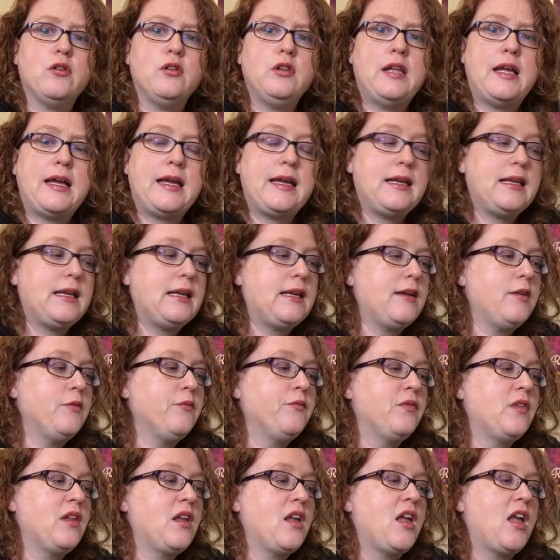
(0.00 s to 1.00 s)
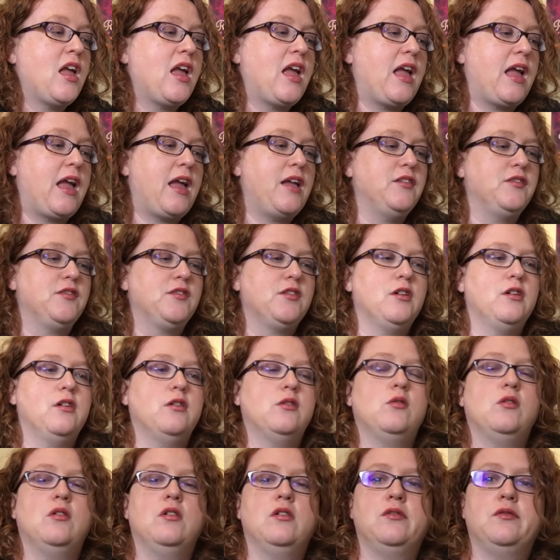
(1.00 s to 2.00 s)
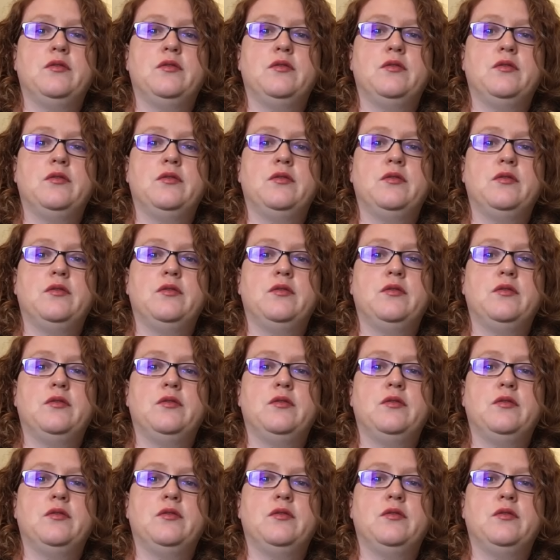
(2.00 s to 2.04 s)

Lady. And so